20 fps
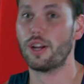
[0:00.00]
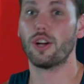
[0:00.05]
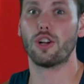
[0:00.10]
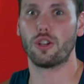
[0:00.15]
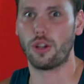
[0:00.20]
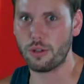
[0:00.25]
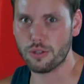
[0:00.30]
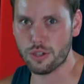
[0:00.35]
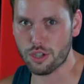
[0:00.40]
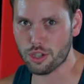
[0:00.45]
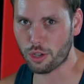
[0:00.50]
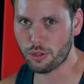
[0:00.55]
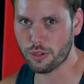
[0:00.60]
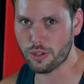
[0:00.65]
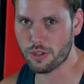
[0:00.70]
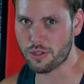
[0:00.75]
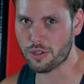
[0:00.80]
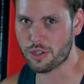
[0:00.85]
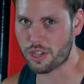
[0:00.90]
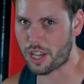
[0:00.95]
Closed
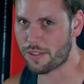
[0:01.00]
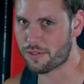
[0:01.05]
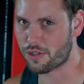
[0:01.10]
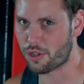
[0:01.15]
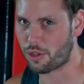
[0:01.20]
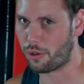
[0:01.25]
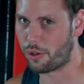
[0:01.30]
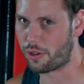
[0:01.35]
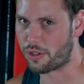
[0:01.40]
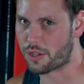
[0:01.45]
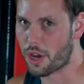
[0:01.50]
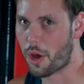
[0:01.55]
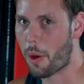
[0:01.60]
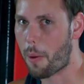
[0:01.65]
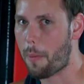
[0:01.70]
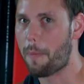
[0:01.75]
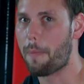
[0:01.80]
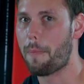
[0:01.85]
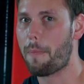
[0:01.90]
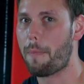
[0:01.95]
shoulders are safe shoulders,
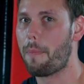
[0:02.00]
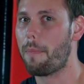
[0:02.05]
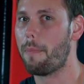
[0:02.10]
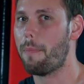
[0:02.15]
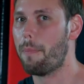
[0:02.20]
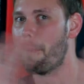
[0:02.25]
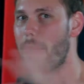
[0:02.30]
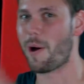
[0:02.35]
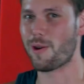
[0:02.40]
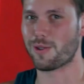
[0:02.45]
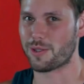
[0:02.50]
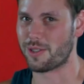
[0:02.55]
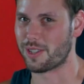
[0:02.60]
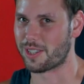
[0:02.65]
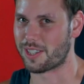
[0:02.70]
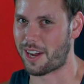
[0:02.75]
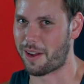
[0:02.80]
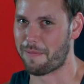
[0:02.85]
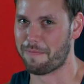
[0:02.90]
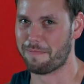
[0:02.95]
most of the
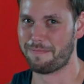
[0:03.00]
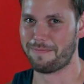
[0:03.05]
time.